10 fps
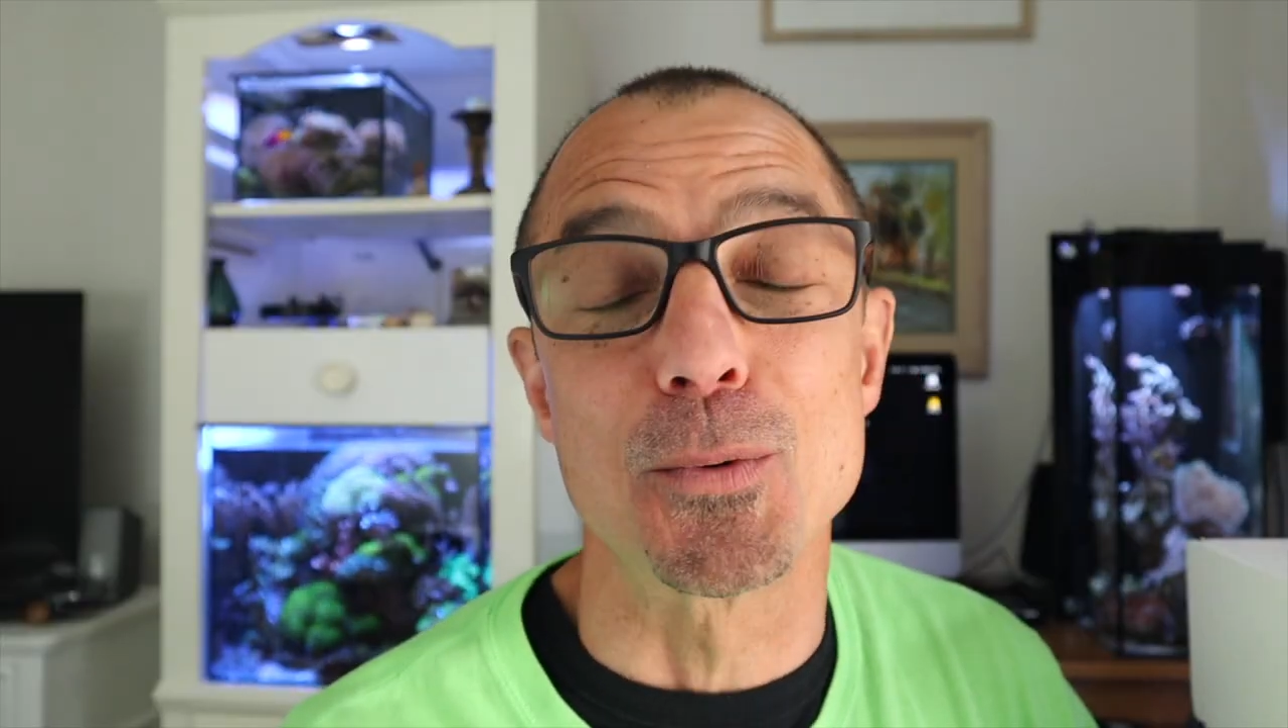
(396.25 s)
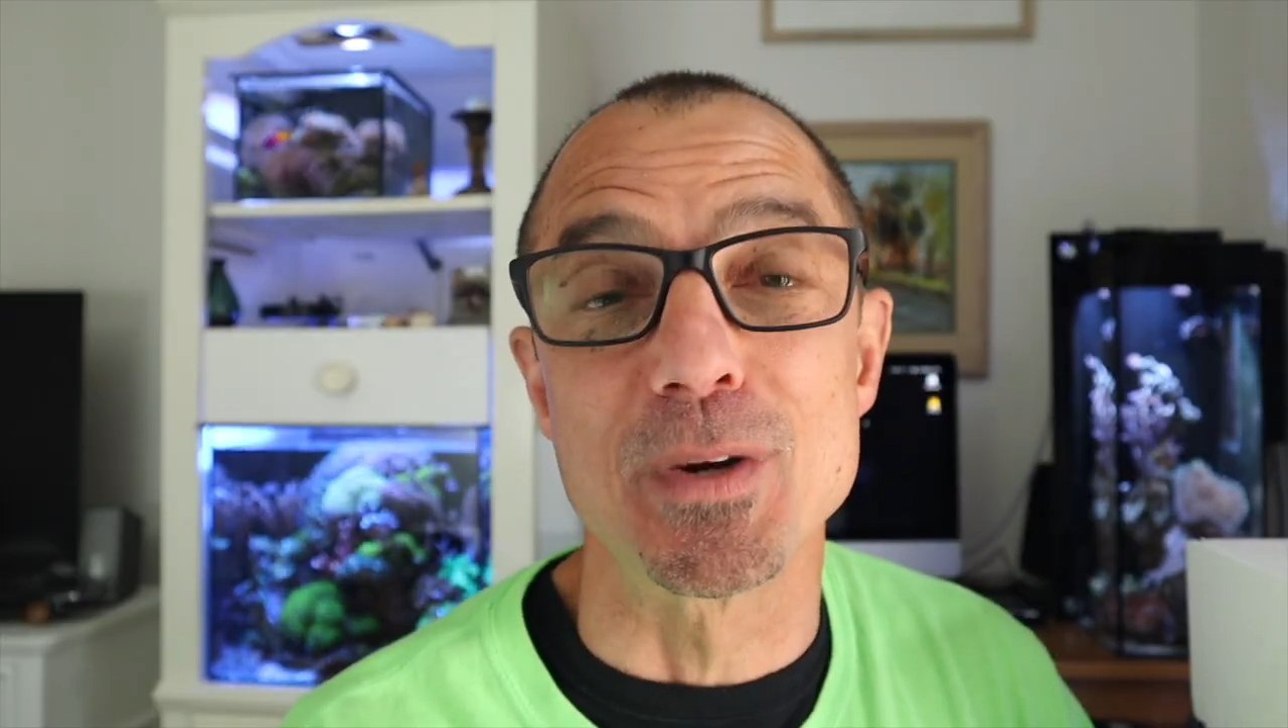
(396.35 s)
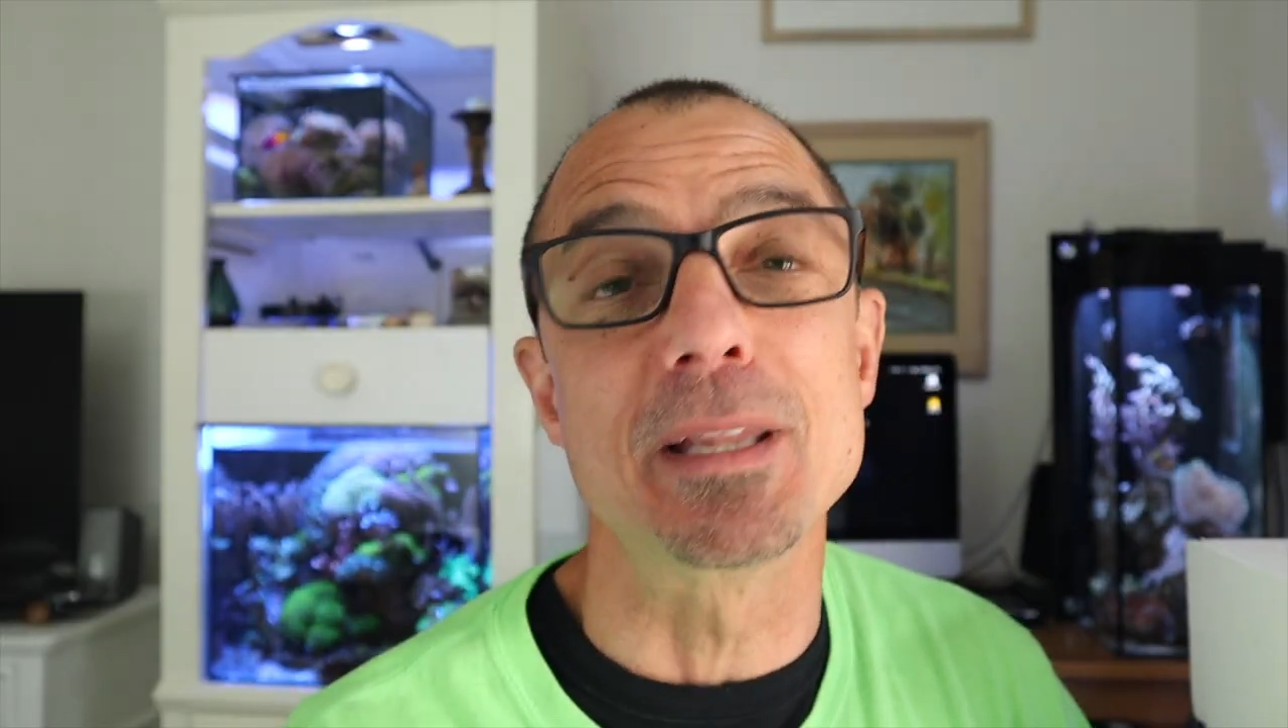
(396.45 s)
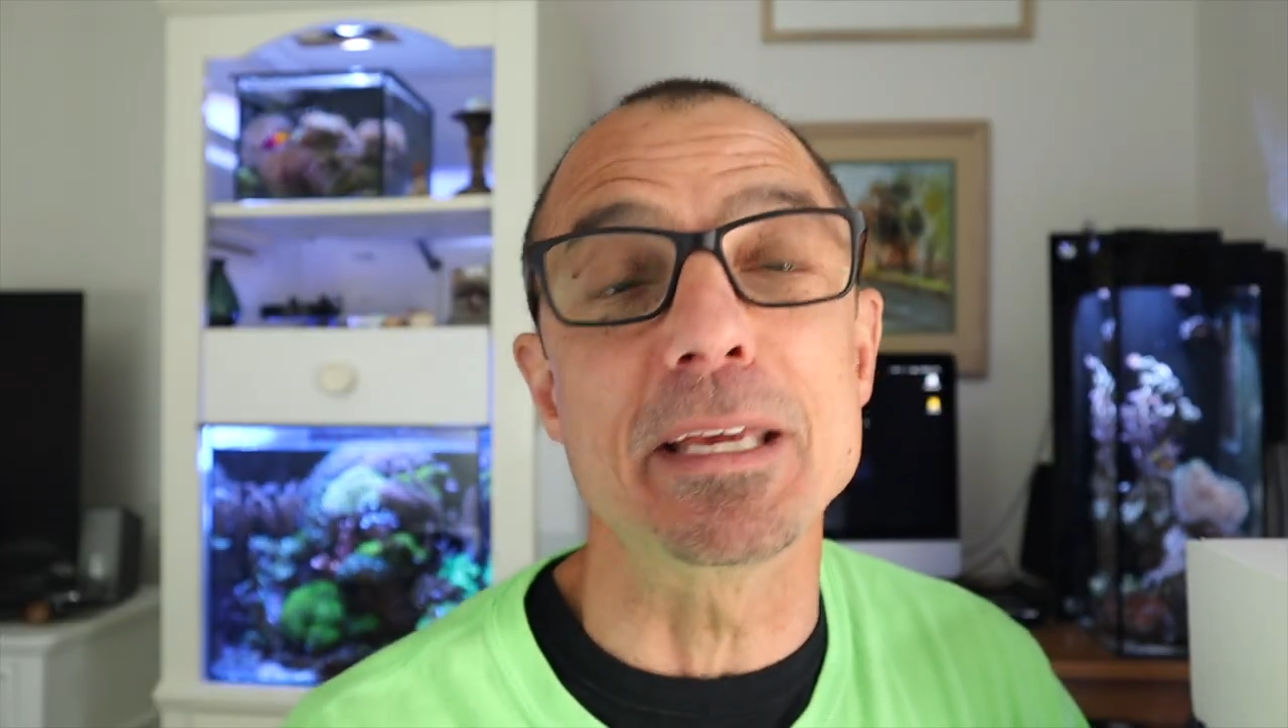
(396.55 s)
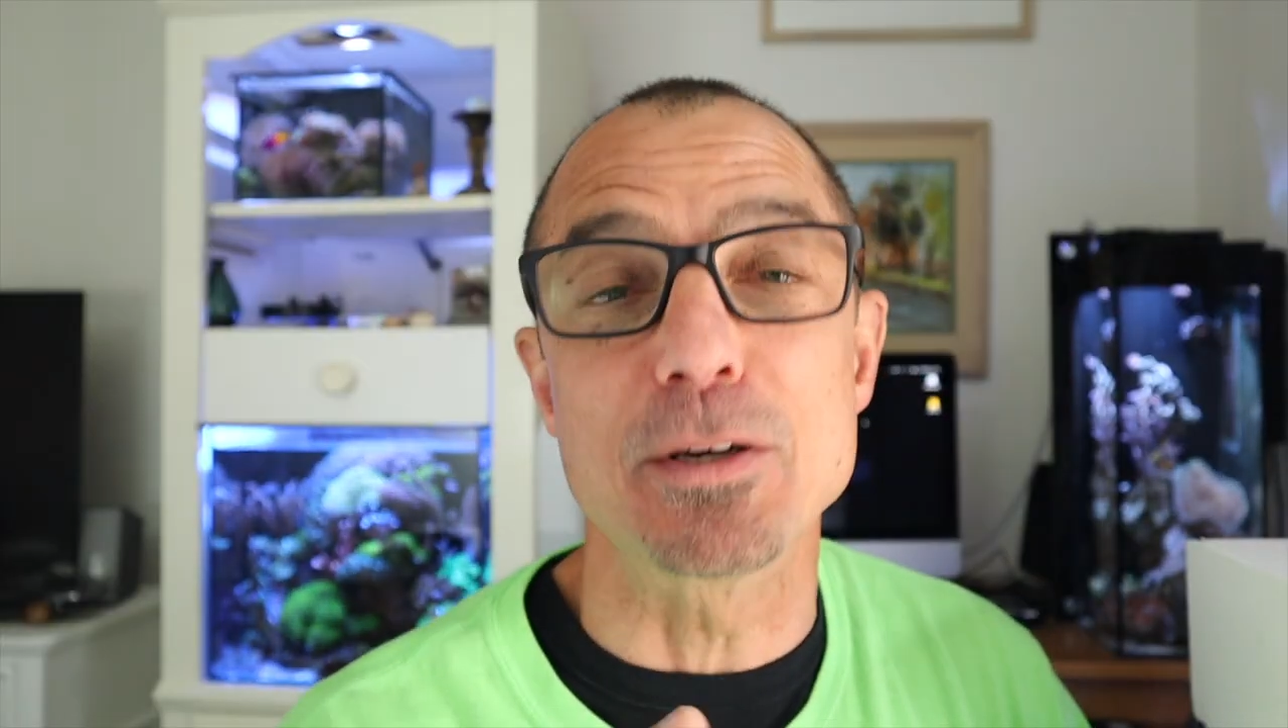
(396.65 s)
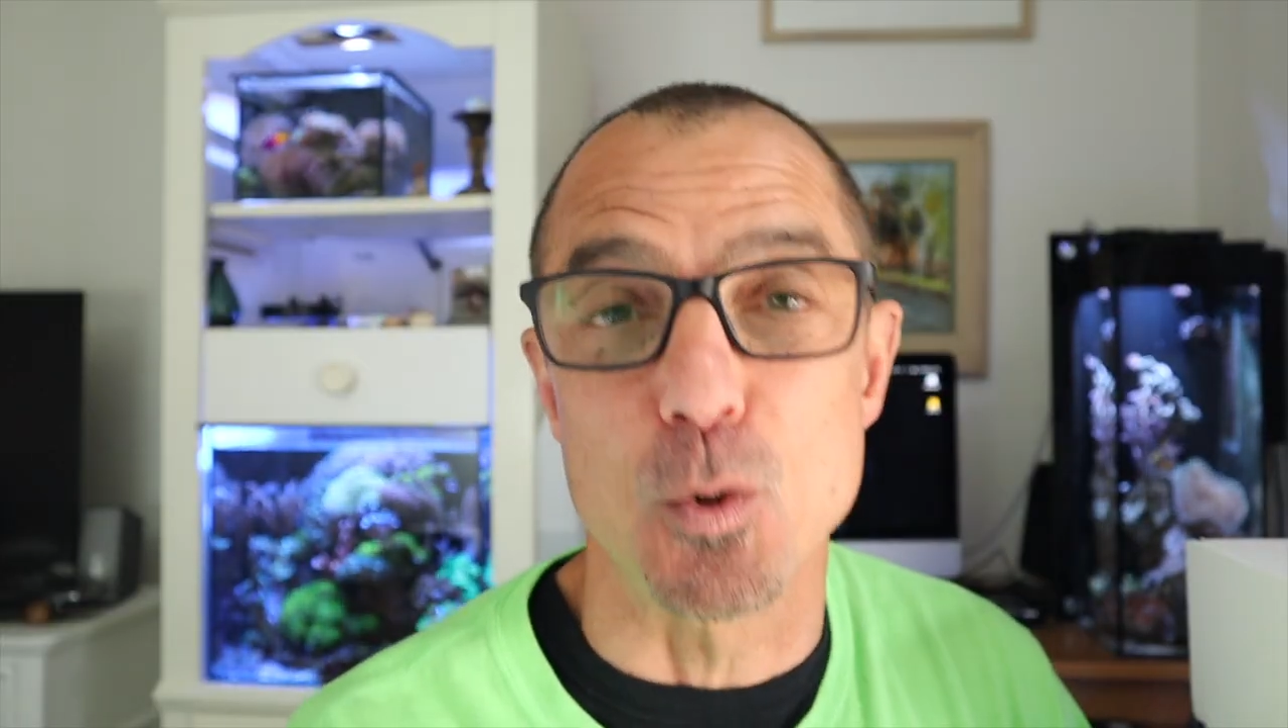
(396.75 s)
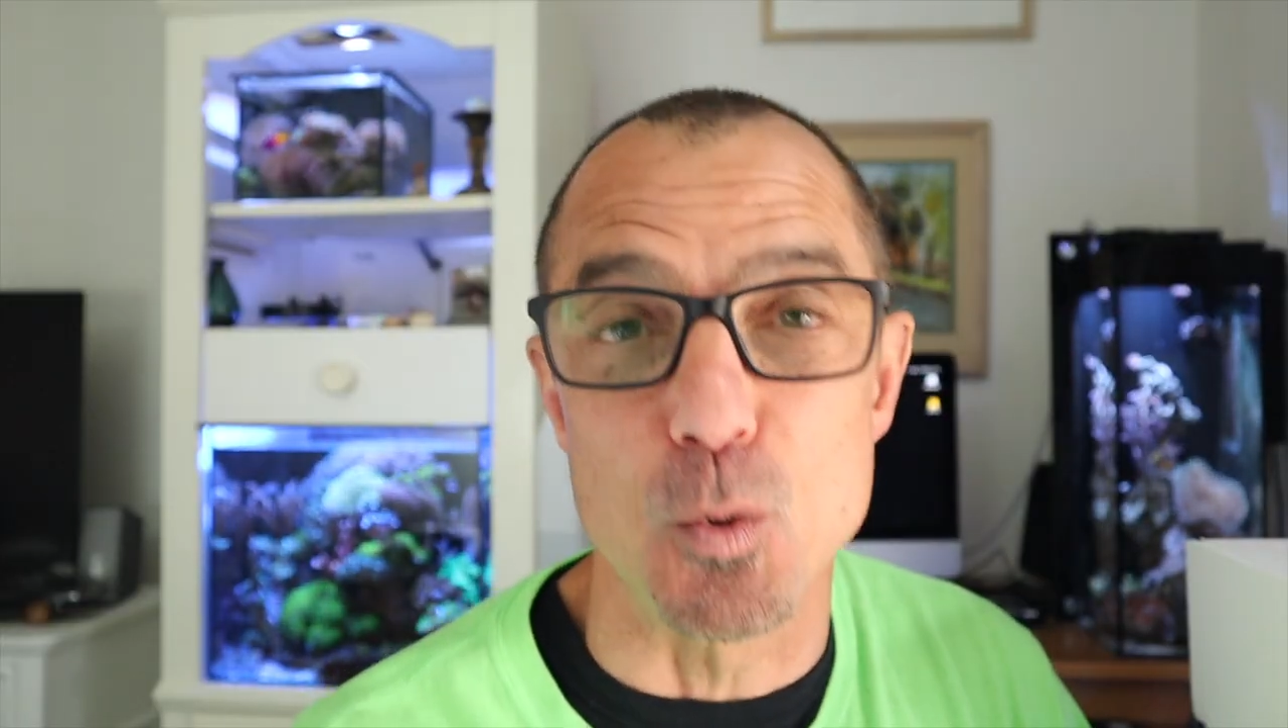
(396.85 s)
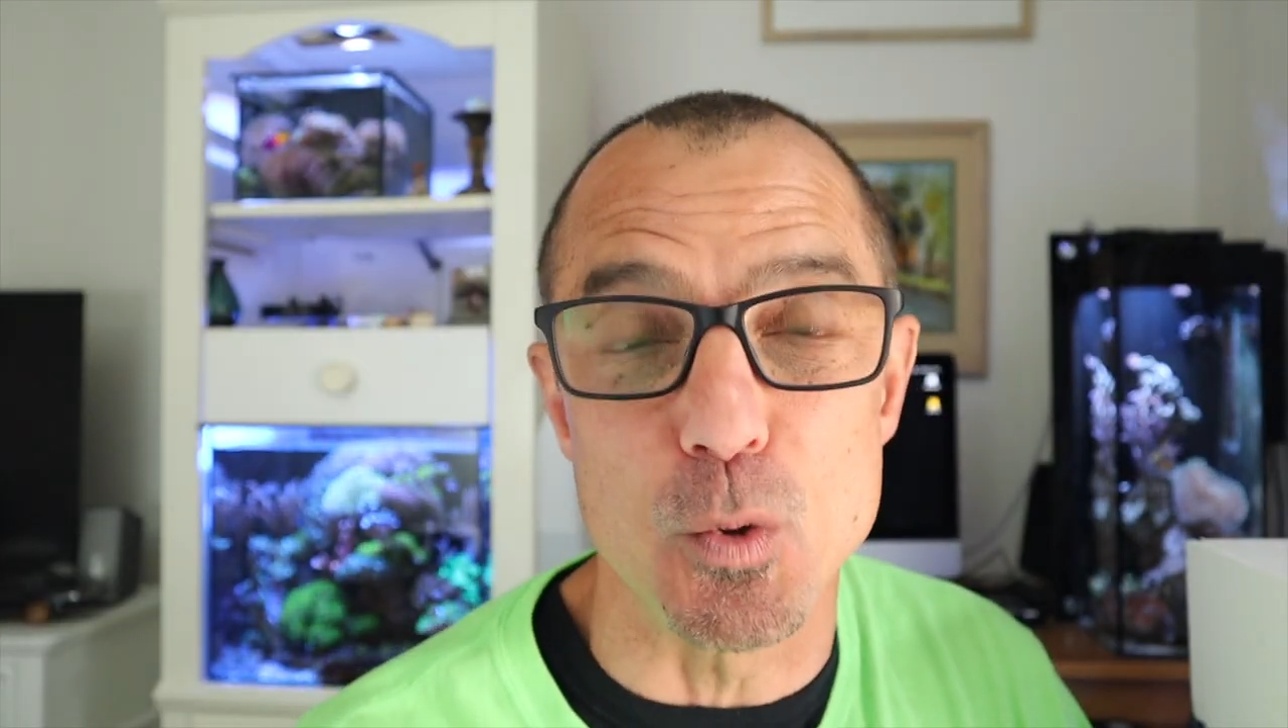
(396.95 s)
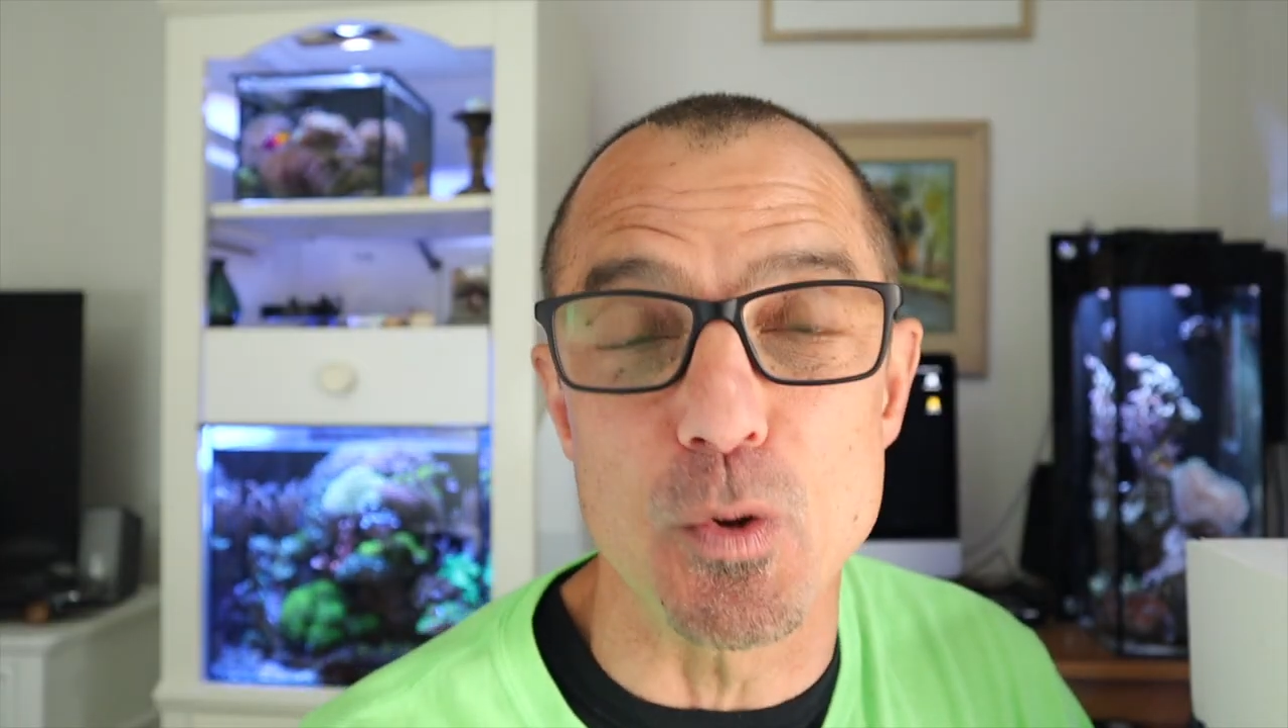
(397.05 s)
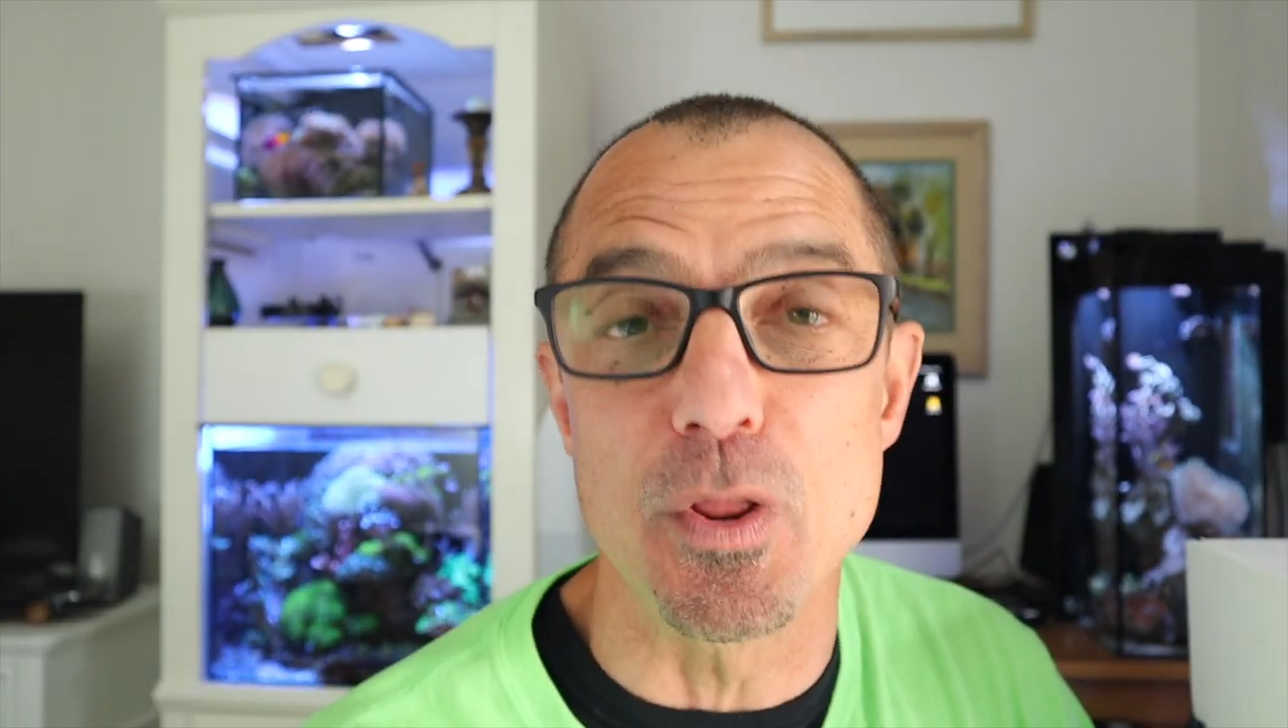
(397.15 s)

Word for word: really cool.